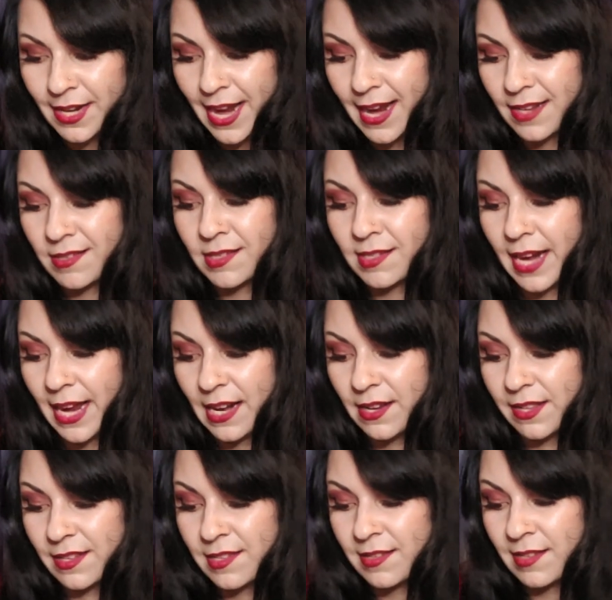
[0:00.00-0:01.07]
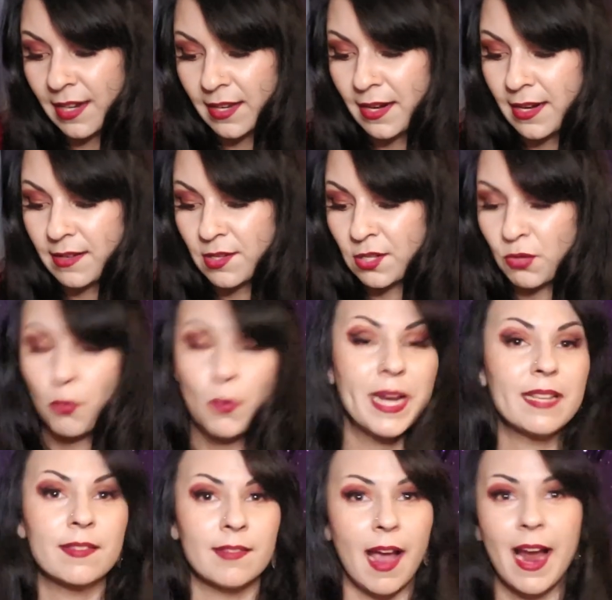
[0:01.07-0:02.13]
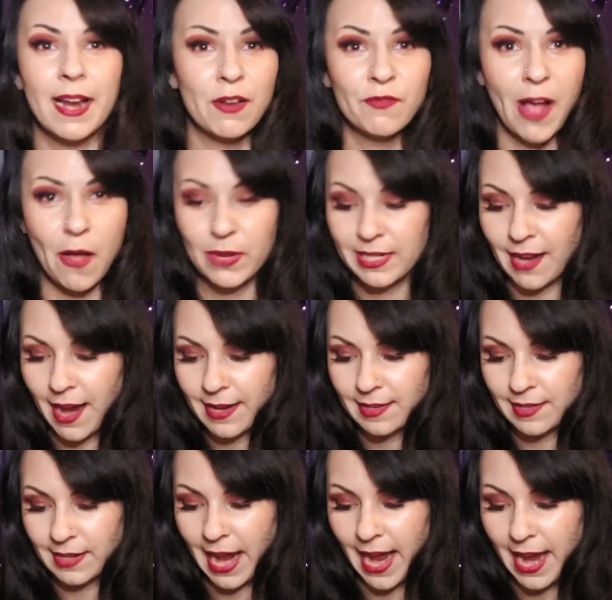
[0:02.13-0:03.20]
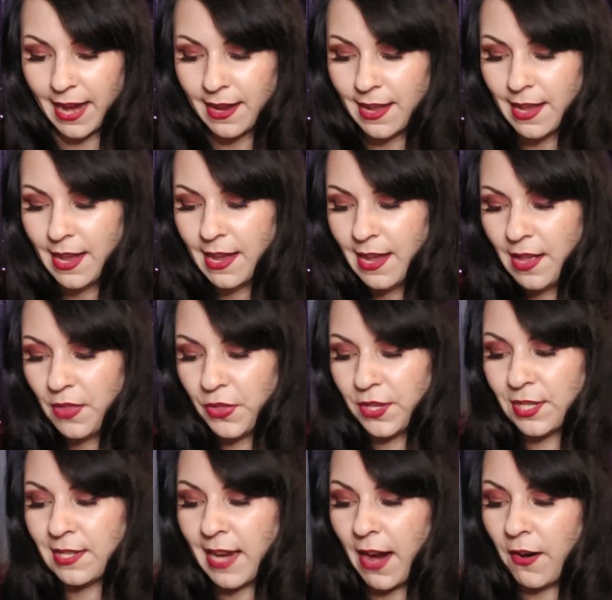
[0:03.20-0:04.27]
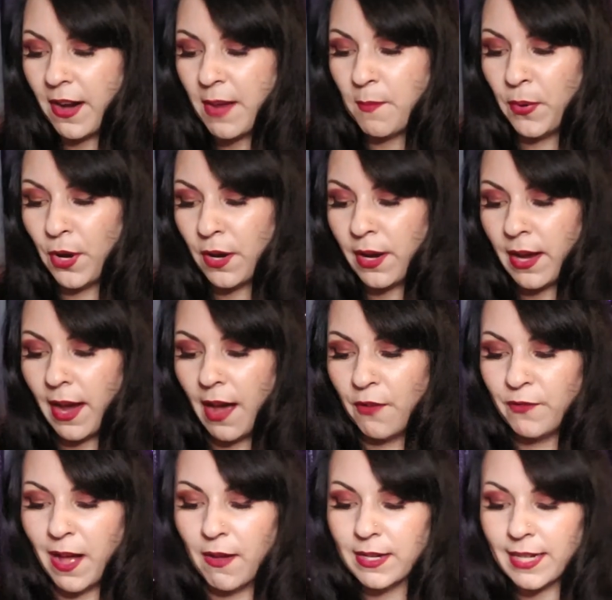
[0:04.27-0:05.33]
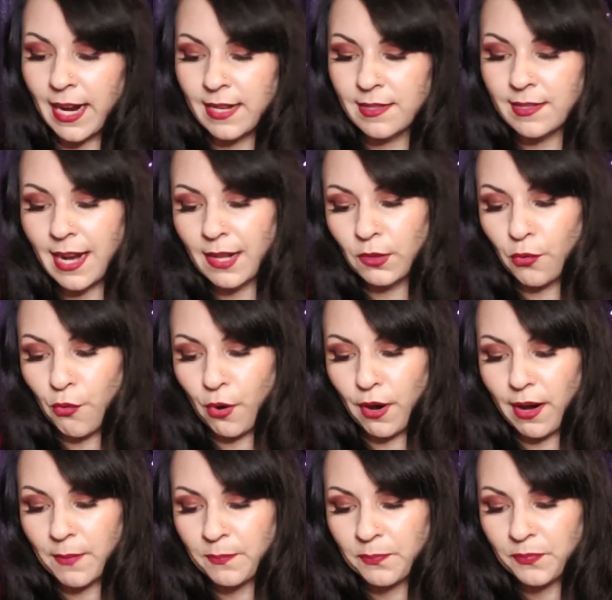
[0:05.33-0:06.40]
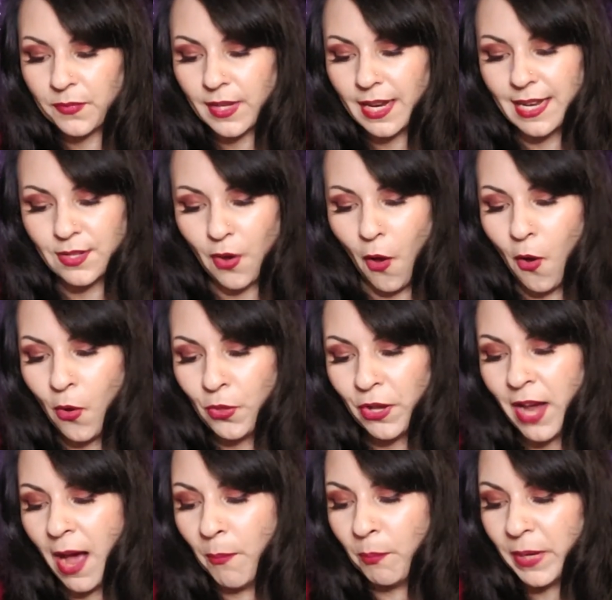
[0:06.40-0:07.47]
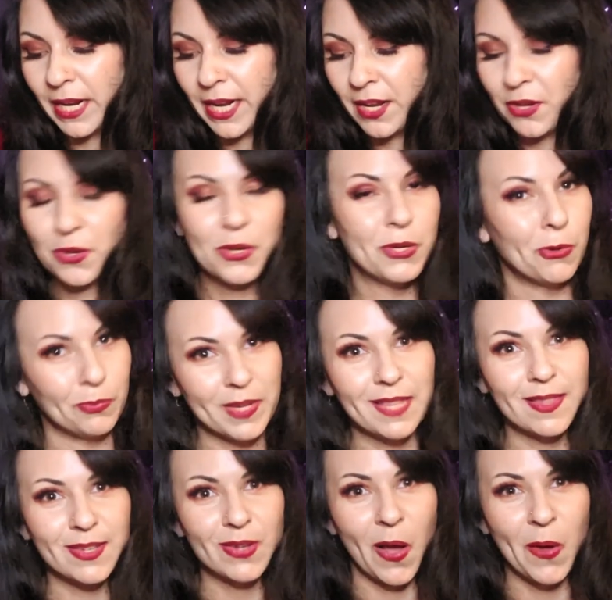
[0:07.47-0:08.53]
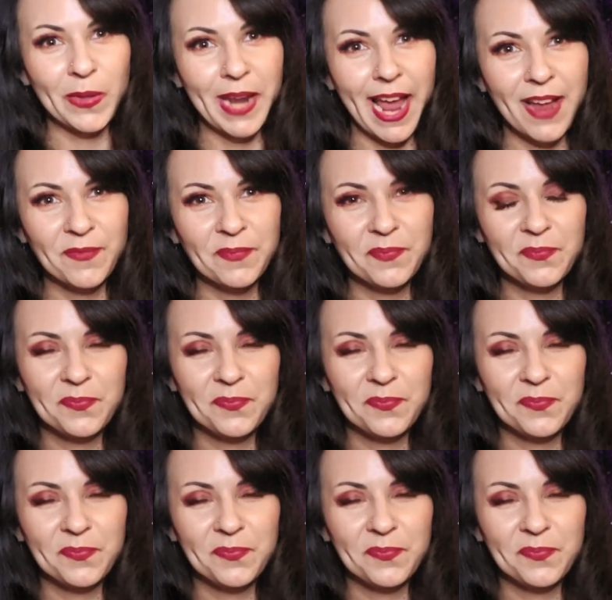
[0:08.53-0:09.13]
can't stand the sickening sweet side of Valentine's Day, the scary book of Valentine's Day lore is all the company you'll need this holiday.